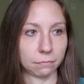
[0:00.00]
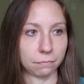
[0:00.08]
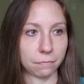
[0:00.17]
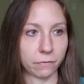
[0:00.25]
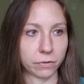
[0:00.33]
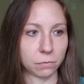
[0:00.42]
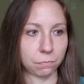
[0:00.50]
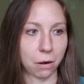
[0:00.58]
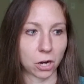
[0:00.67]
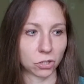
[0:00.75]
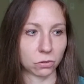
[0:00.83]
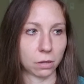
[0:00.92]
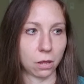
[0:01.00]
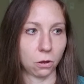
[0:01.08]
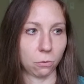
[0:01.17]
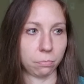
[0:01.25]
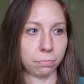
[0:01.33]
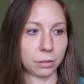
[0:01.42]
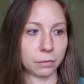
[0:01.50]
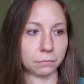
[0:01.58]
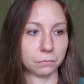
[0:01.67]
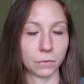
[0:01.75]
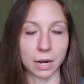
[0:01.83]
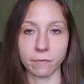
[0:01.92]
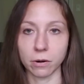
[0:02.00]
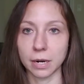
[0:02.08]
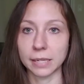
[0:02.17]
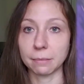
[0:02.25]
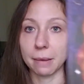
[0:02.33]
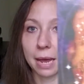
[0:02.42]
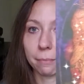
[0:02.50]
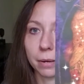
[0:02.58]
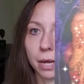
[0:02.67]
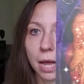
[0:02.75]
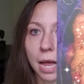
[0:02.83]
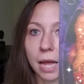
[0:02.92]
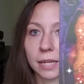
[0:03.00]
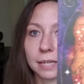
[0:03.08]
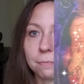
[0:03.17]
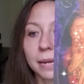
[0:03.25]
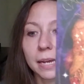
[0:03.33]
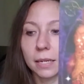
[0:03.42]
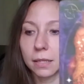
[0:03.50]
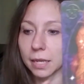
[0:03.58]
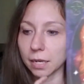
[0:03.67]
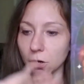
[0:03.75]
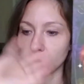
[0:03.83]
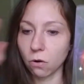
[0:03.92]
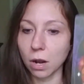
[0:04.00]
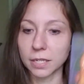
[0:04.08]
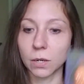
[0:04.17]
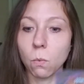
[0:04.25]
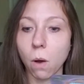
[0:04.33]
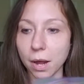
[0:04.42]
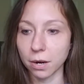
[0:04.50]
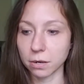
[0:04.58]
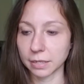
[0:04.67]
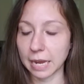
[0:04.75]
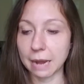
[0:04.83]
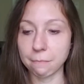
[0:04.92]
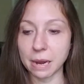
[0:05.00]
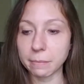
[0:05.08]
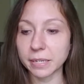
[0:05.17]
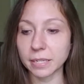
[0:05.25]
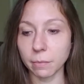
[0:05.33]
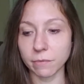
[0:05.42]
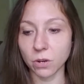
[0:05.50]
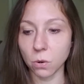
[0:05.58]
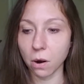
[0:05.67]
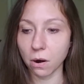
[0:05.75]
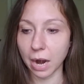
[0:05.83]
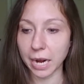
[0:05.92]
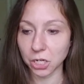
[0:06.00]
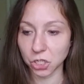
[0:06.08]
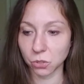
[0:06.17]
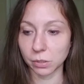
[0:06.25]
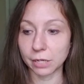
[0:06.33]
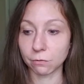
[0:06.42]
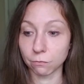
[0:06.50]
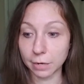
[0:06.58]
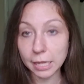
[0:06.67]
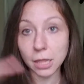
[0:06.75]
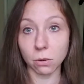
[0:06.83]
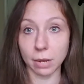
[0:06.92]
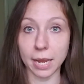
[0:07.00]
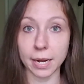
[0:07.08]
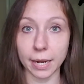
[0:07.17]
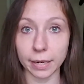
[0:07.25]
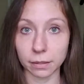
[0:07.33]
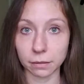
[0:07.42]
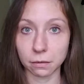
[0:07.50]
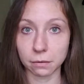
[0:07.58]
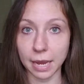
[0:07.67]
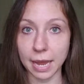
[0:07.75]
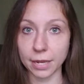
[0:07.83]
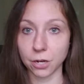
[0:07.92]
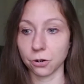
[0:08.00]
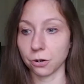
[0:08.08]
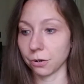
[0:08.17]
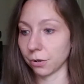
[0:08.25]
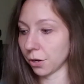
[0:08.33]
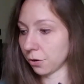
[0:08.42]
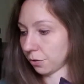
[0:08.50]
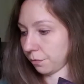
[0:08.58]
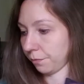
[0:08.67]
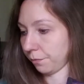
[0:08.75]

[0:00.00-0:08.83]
of a partial globe, whatever. It's a map to me like crossing waters and maybe some of you are actually relocating okay you're you're